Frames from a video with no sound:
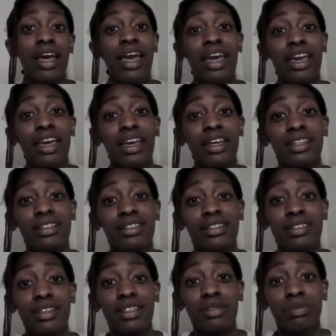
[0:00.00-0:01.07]
and
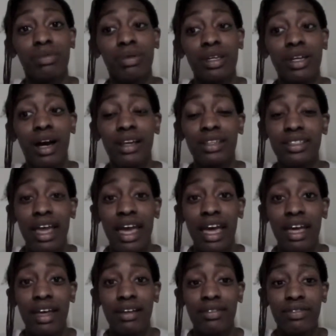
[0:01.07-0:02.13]
it's pretty nice to
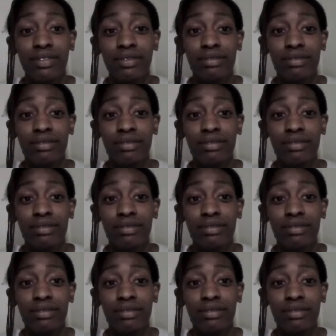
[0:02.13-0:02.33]
have